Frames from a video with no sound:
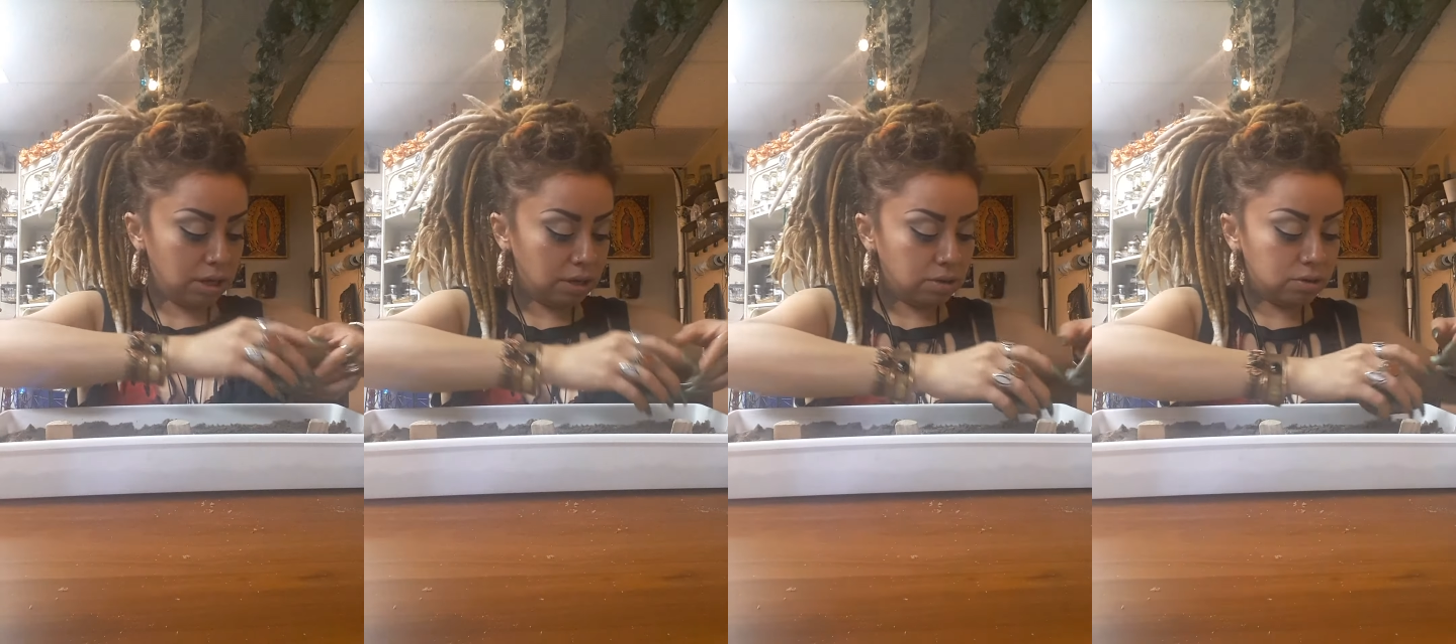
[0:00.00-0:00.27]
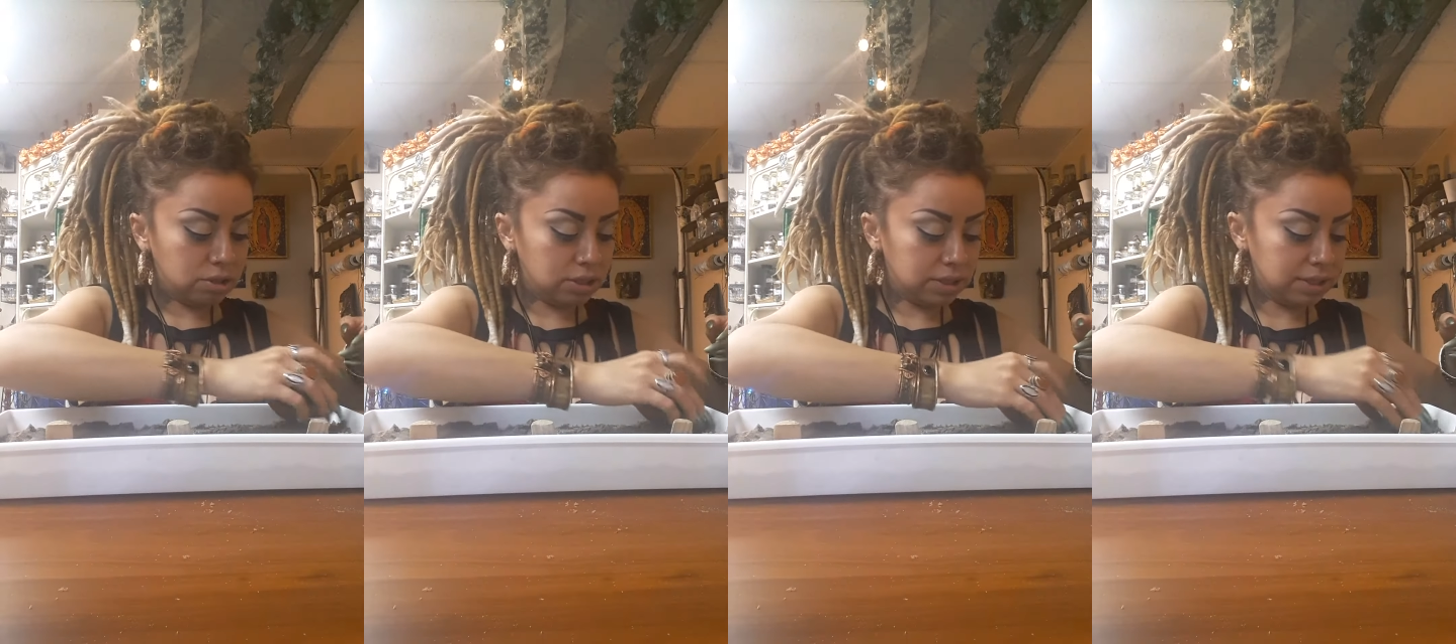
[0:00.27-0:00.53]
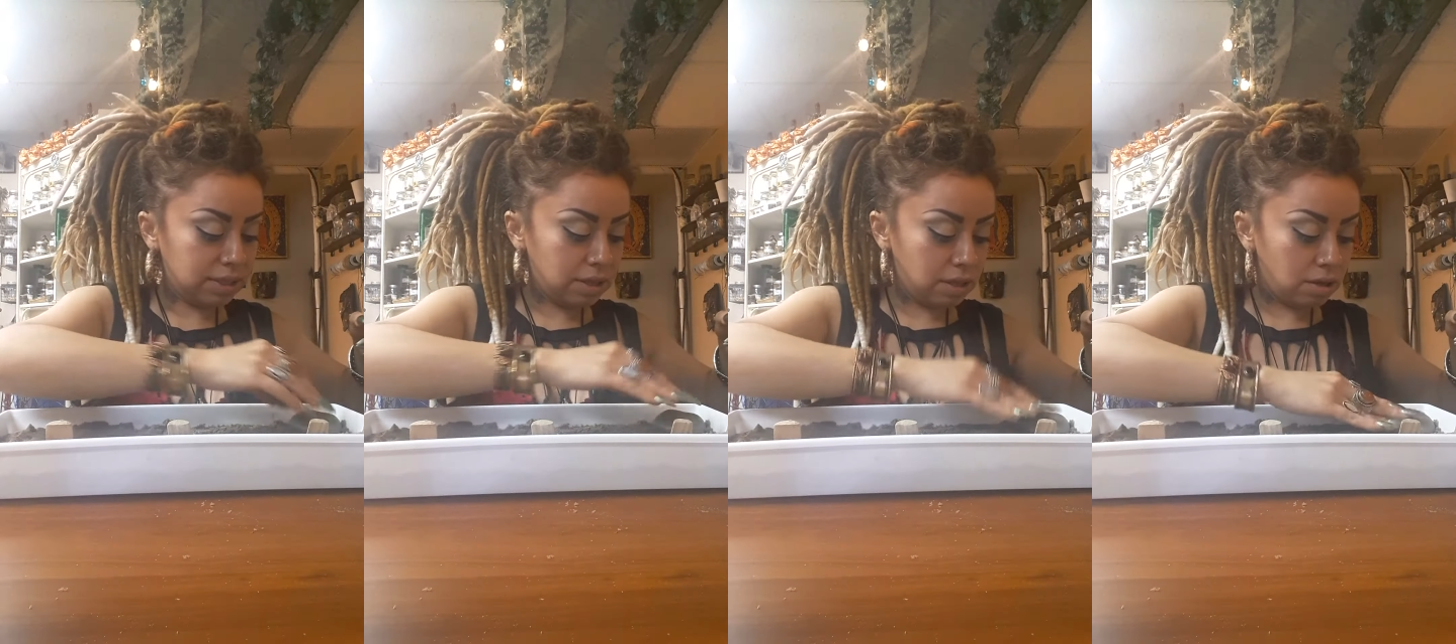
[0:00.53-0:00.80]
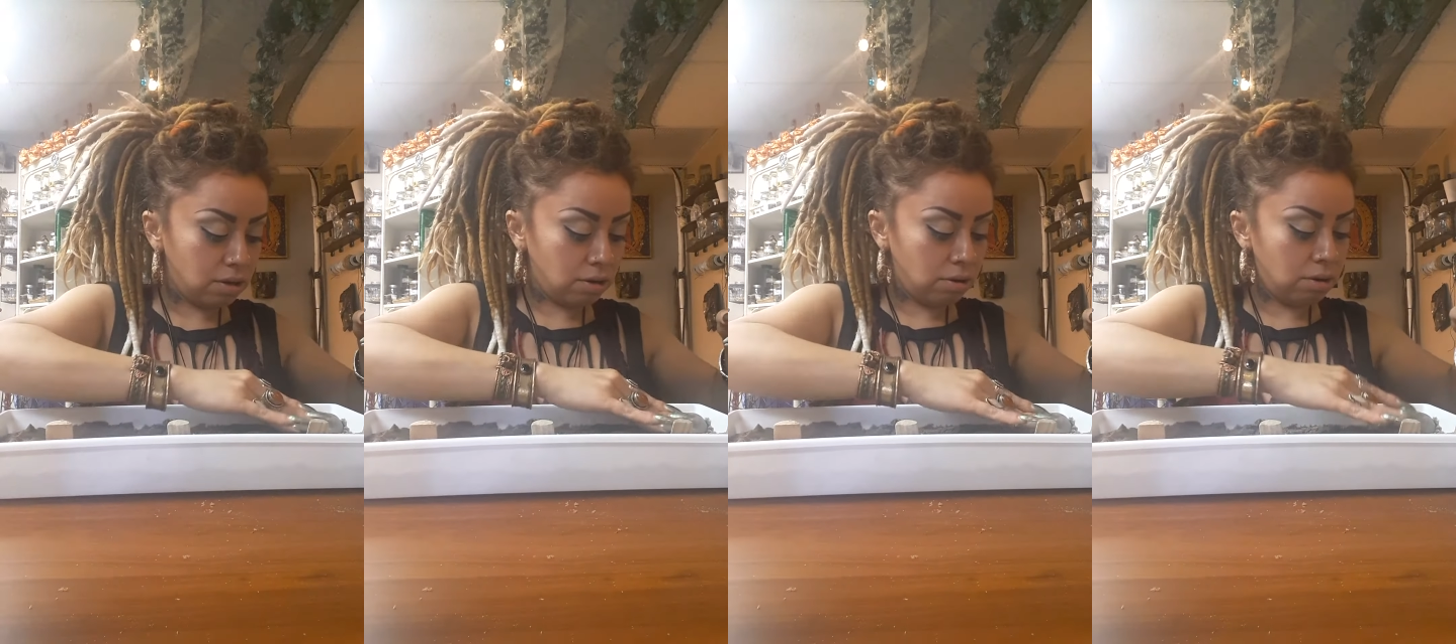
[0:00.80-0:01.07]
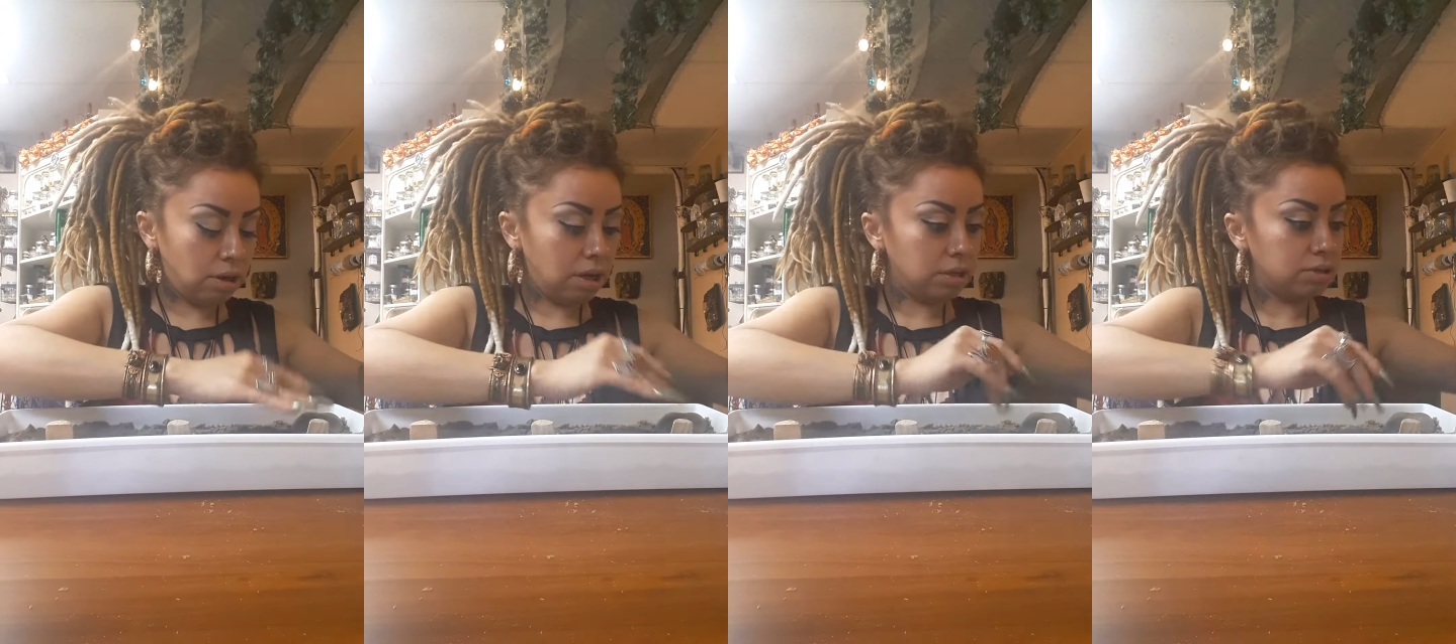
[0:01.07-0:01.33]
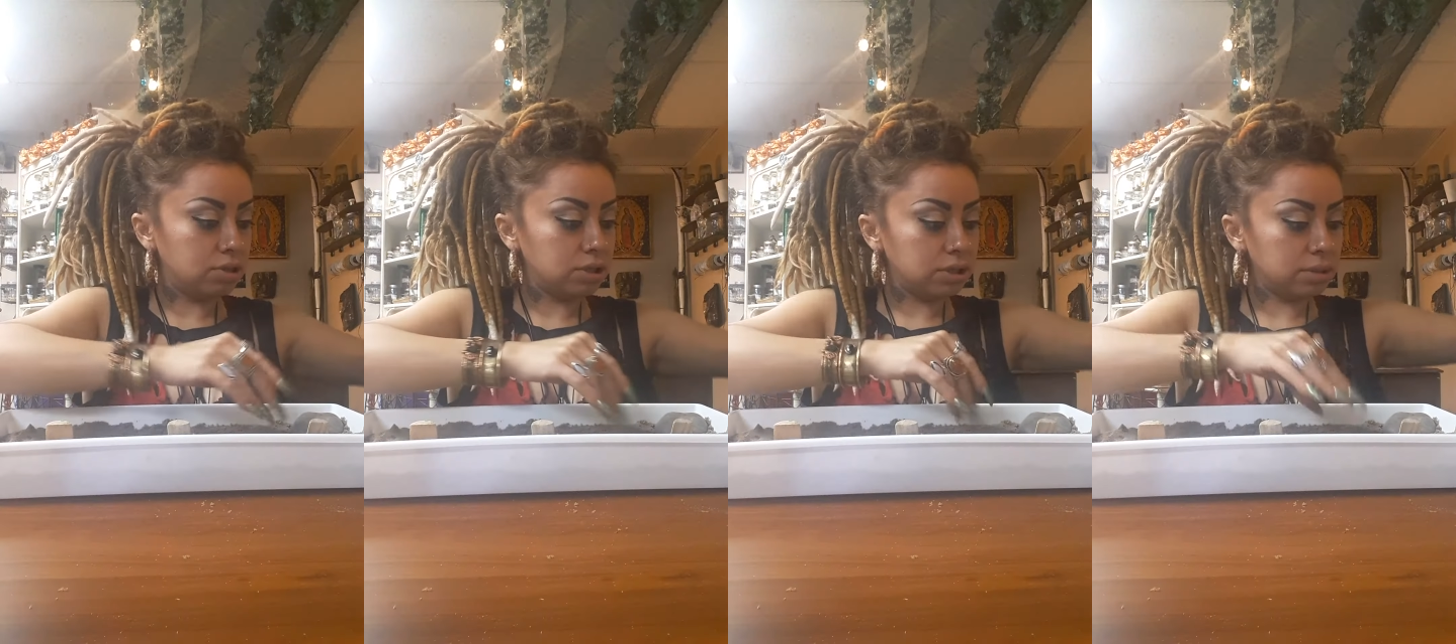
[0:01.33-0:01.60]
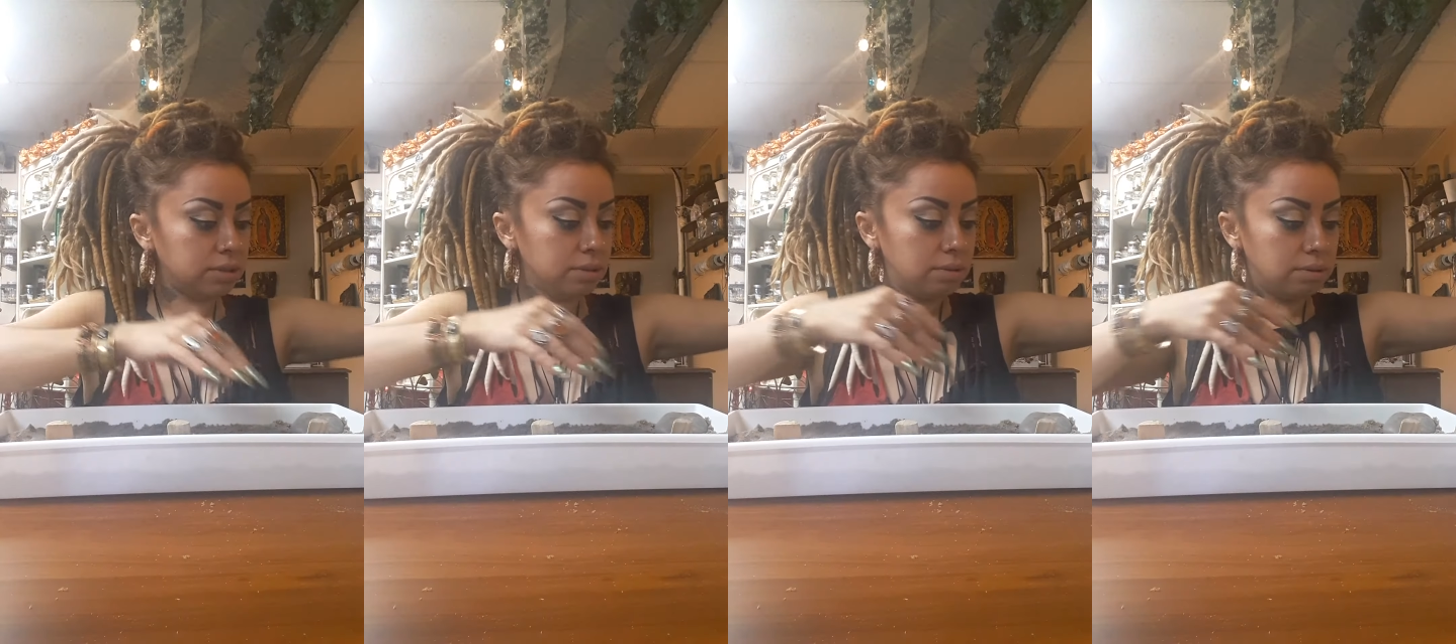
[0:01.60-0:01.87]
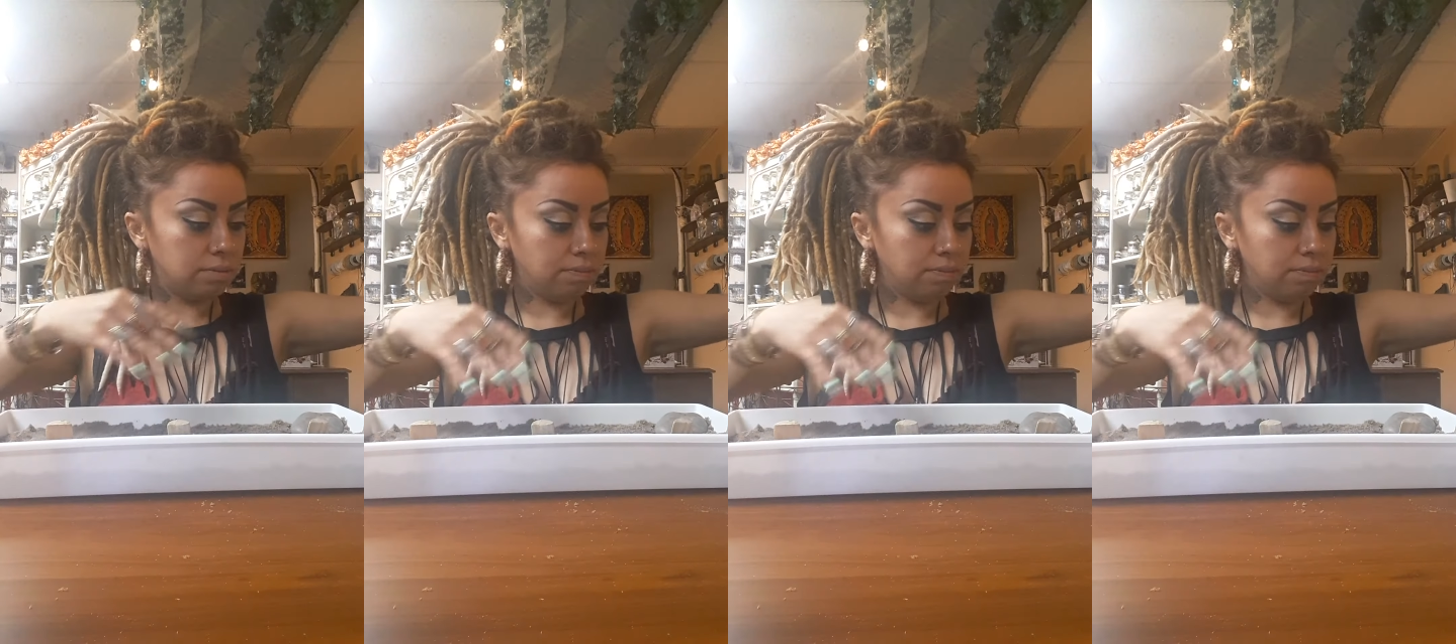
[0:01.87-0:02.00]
could just sit there and just